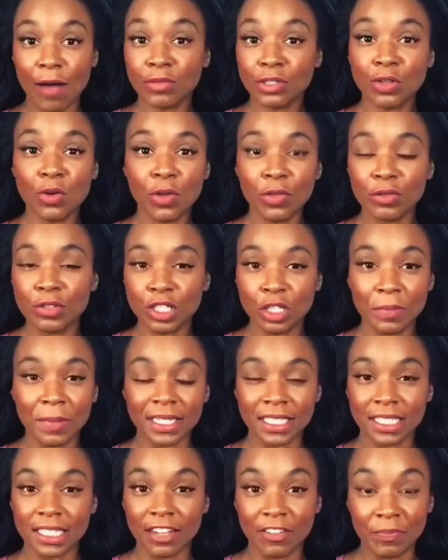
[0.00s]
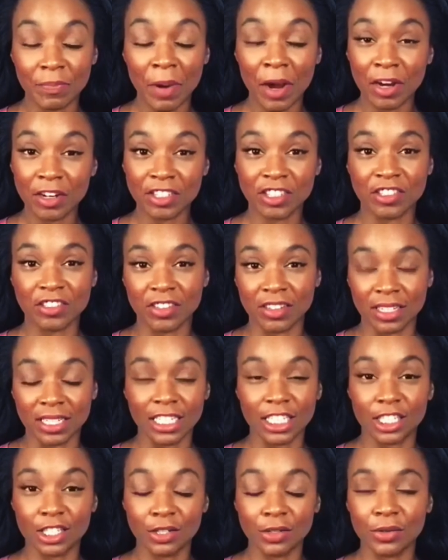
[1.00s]
was going through so much stuff
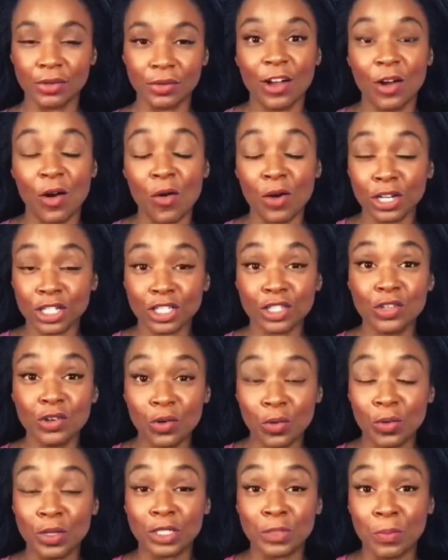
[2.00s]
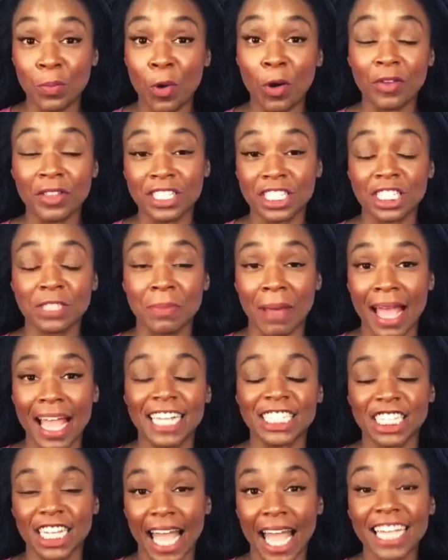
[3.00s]
personally too. Going to school was more than just my
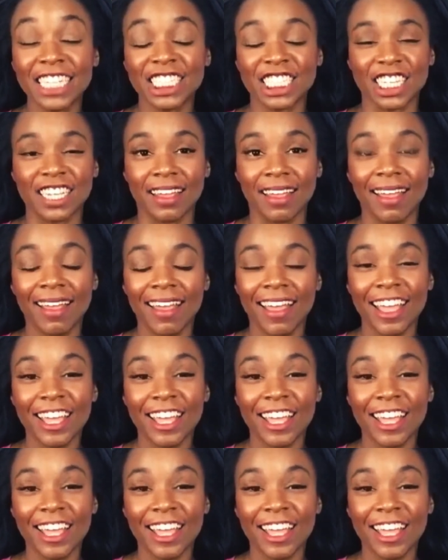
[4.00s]
education.